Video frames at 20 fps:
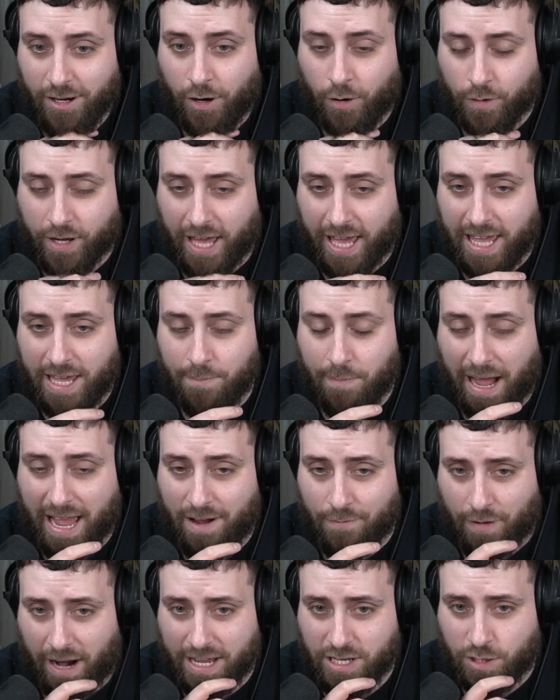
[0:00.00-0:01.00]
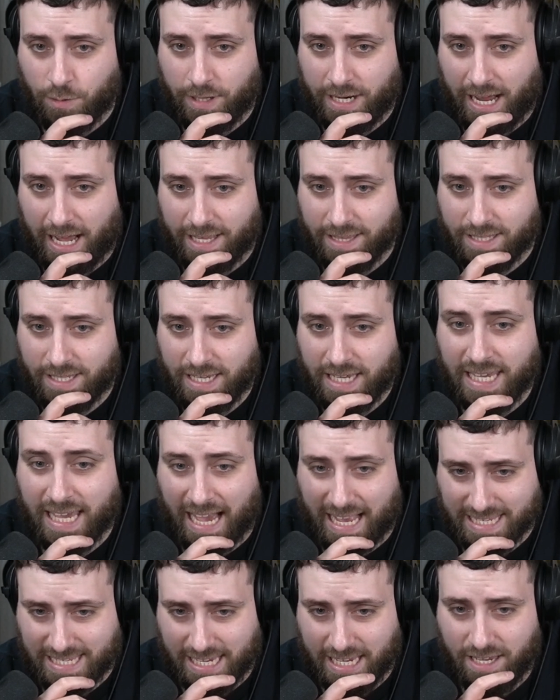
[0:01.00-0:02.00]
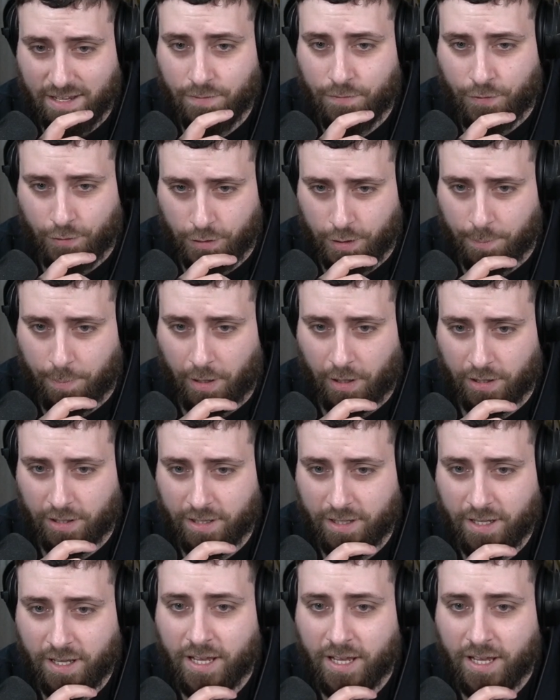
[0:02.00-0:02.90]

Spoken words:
Okay, he might have Raichu in hand. He has it. Thunderbolt.